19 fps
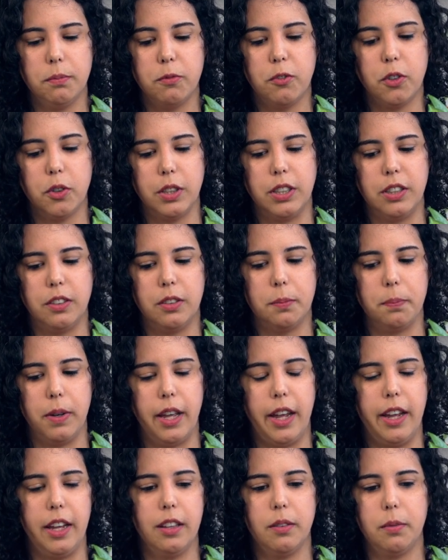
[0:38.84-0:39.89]
for this
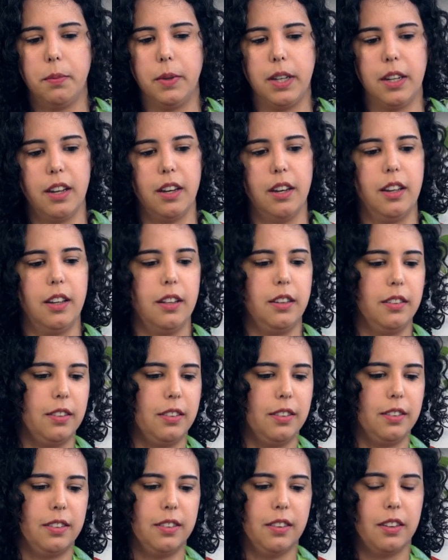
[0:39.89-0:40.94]
plant
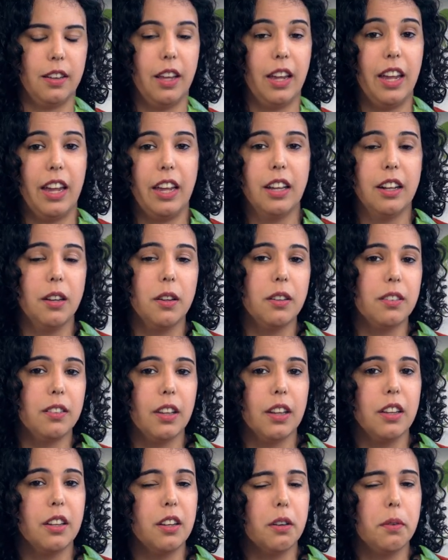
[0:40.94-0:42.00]
because it looks
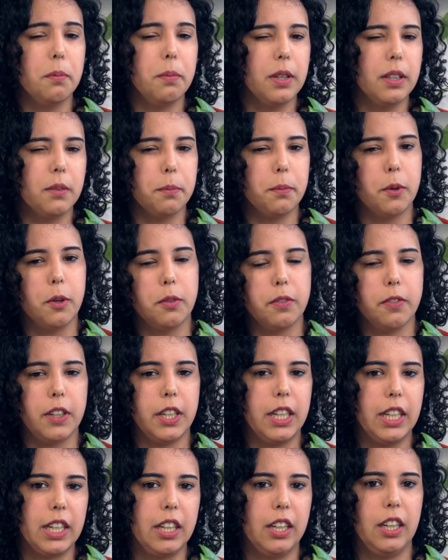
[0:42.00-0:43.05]
a little bit more
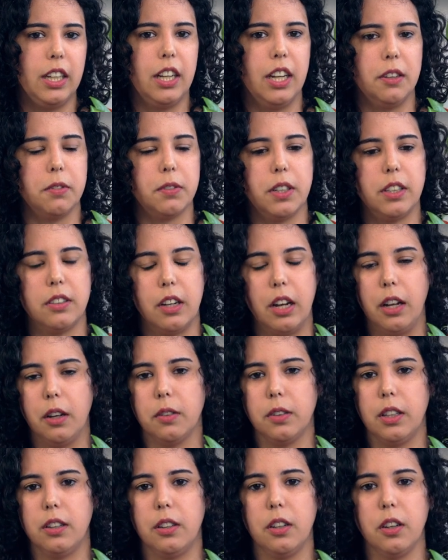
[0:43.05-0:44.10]
finicky and
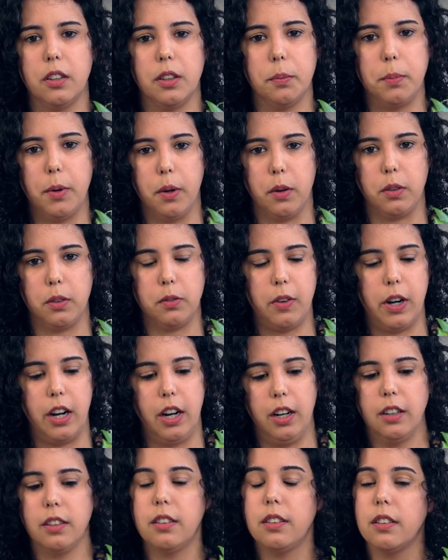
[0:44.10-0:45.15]
fragile than the other pothos
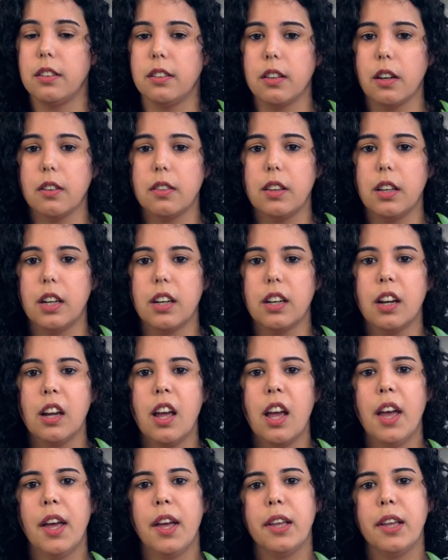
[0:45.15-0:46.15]
varieties out there.